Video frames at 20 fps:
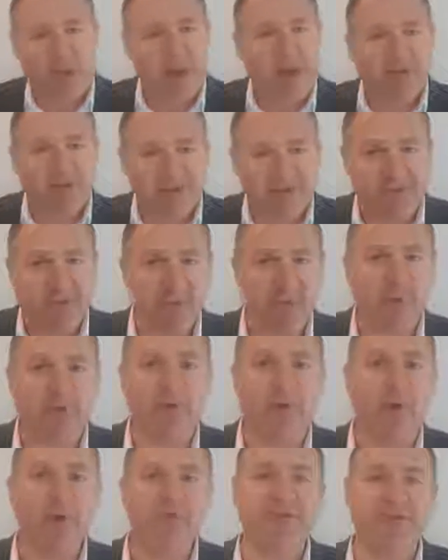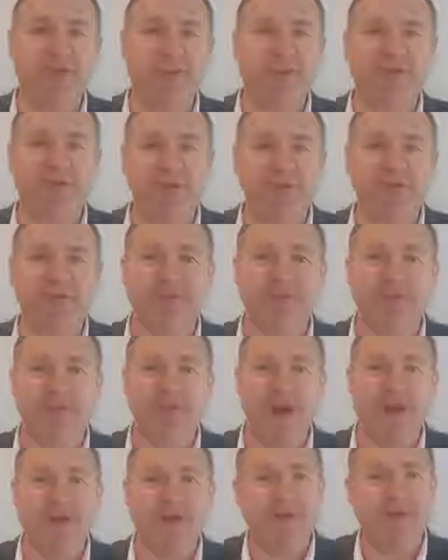is a simple 4-step system,
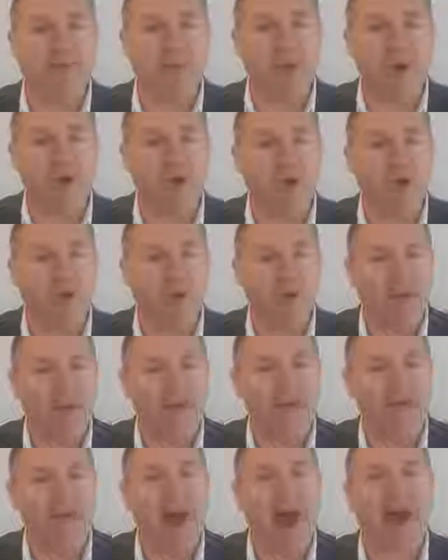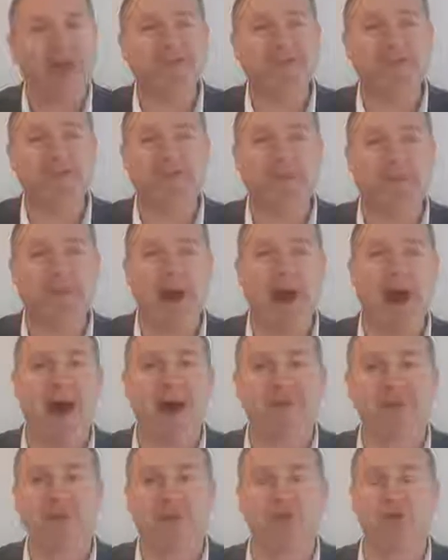what I call the fastest
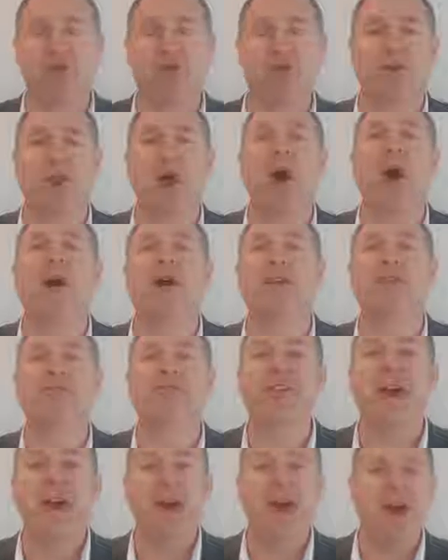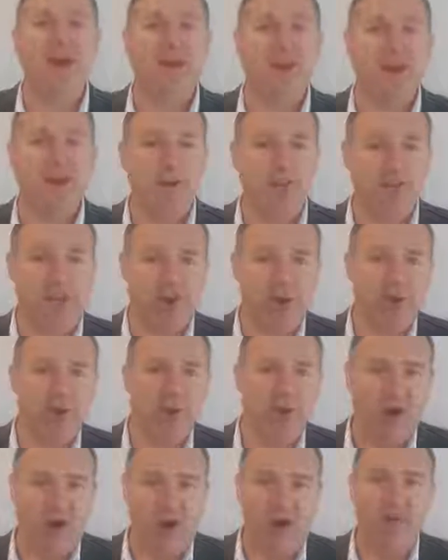path to new clients. Now the
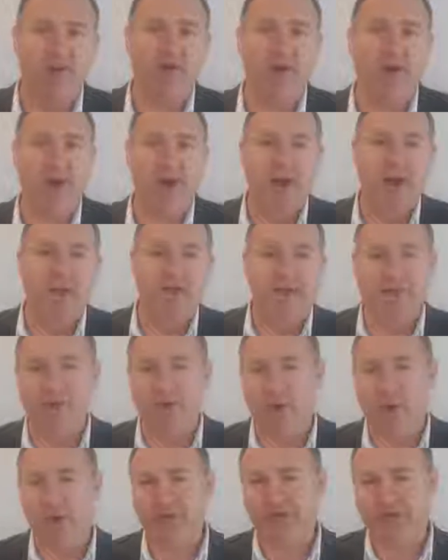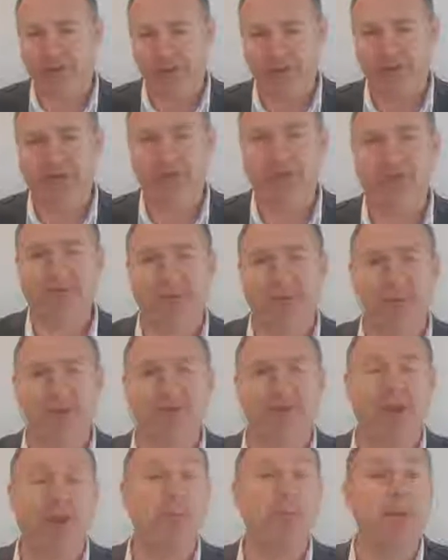beauty of the 4-step system
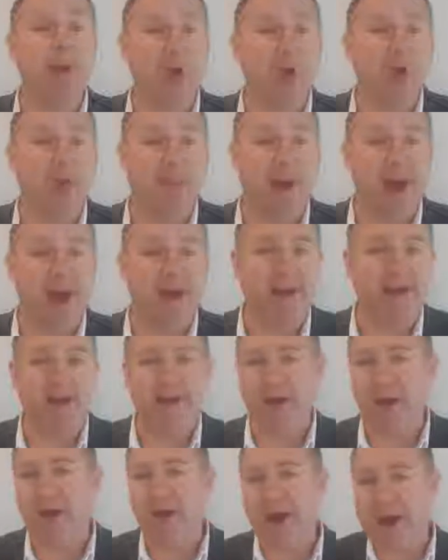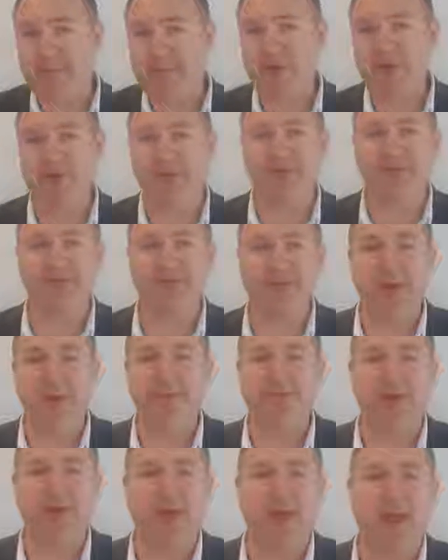is it can be automated. A number of the
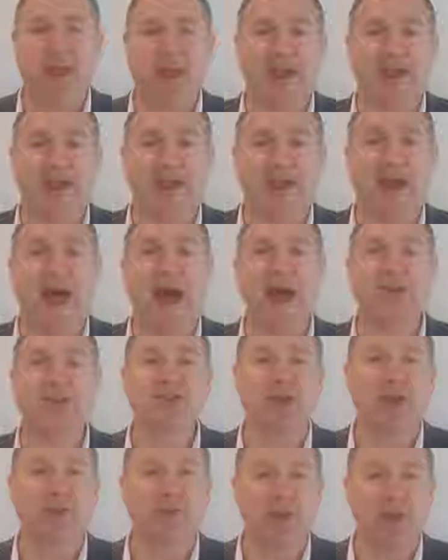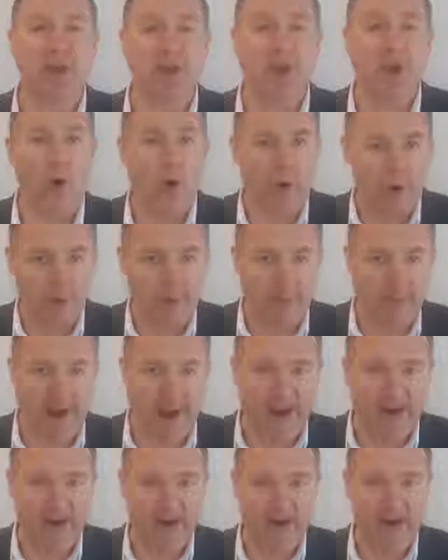steps in there can largely be
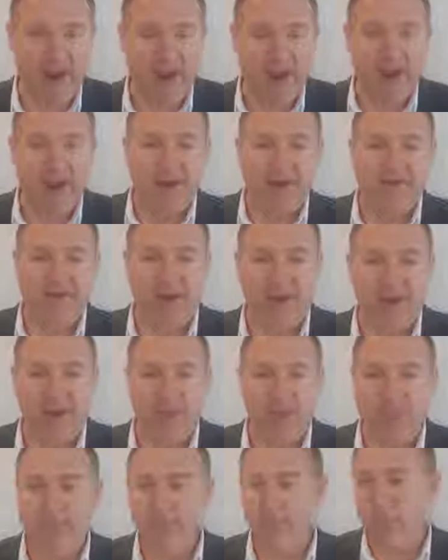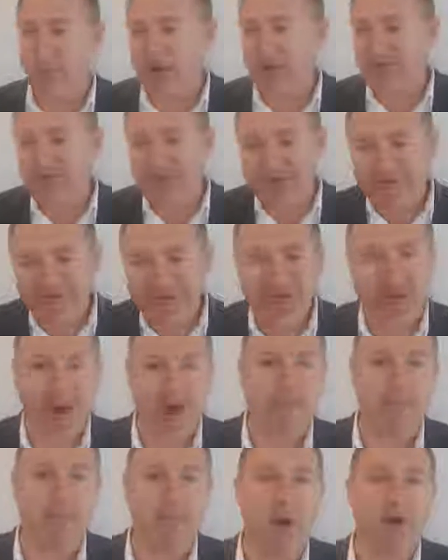automated so that once it's set
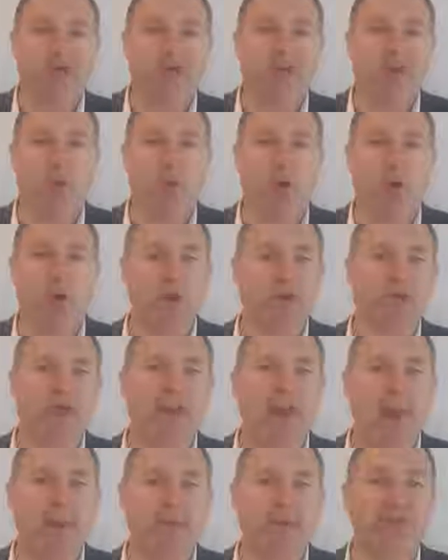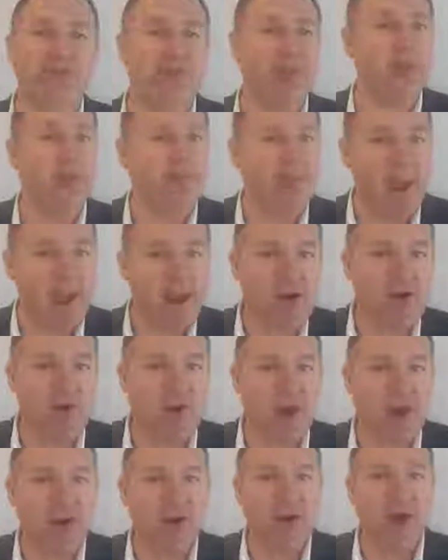up, most of the work just happens in the
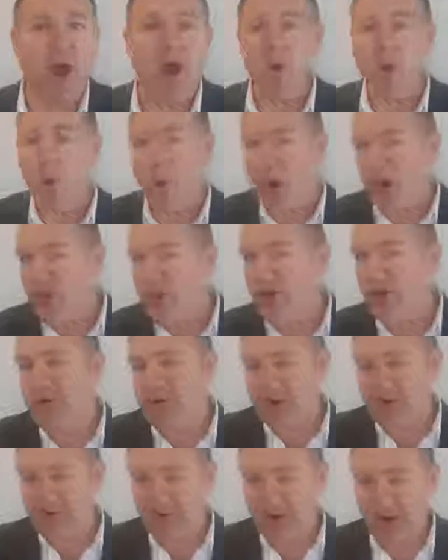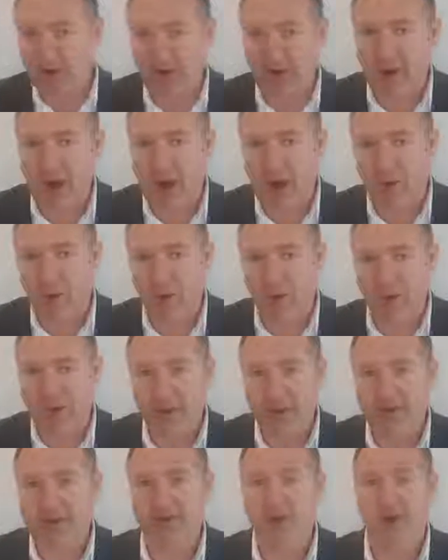background while you're delivering client
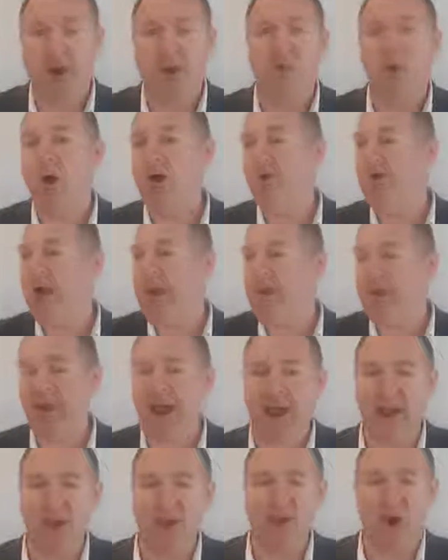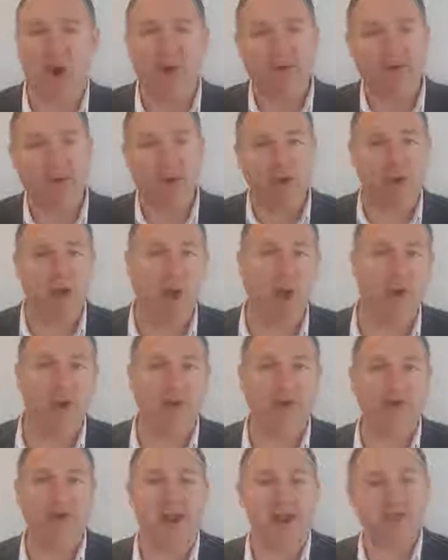work, right? While you're out playing golf or you go on
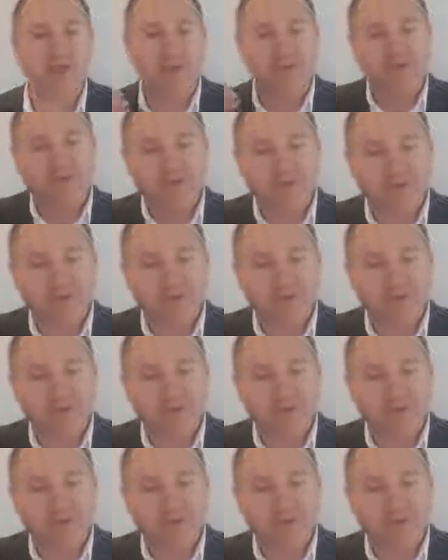holidays, this